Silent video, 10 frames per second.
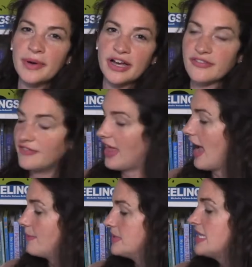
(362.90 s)
book
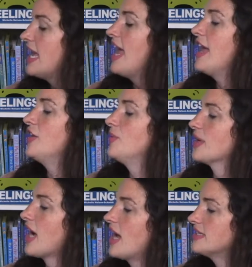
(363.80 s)
flaps and you are
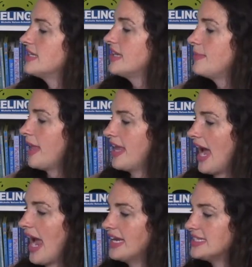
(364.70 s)
constantly playing
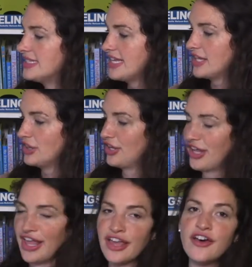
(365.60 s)
hide and seek
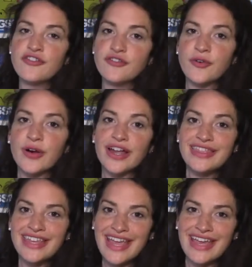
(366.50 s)
looking for
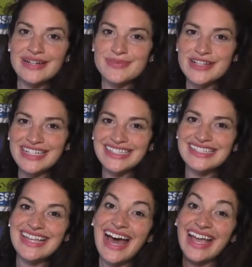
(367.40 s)
the animal
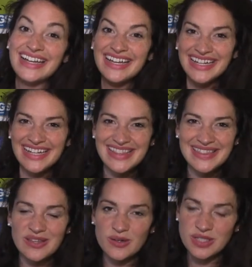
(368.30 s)
inside.
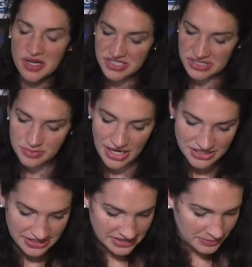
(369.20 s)
Those are just
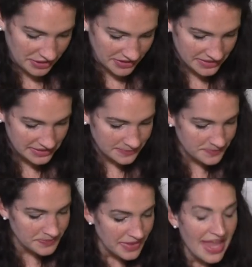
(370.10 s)
precious books.
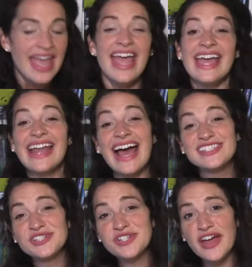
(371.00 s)
And as
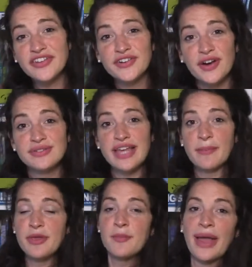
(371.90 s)
your toddler grows
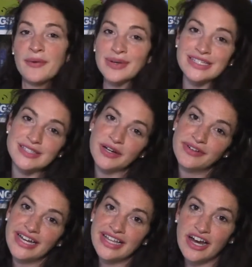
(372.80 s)
up, you might want to start
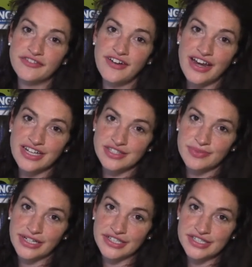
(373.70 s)
reading our phonics
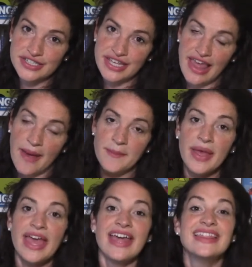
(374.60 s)
readers to them.
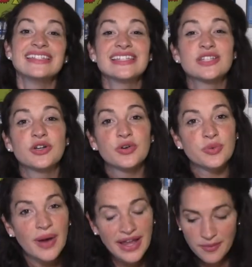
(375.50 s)
This is a
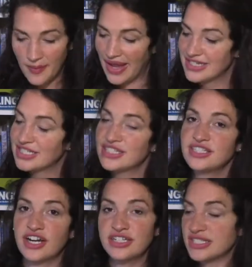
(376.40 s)
great way to
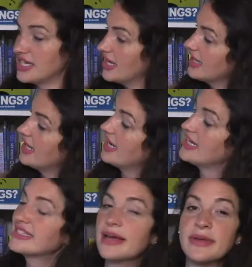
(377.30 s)
start getting
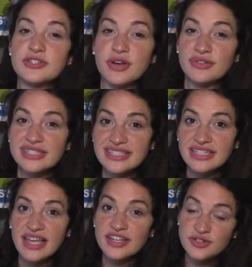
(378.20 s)
some intros
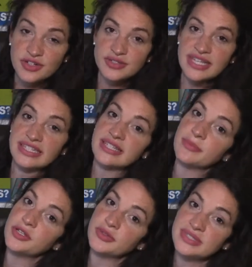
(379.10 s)
introducing some
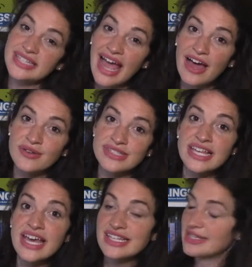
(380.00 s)
new sounds,
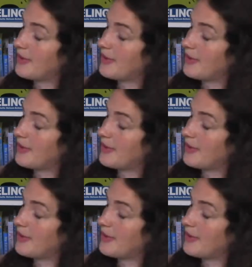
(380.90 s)
some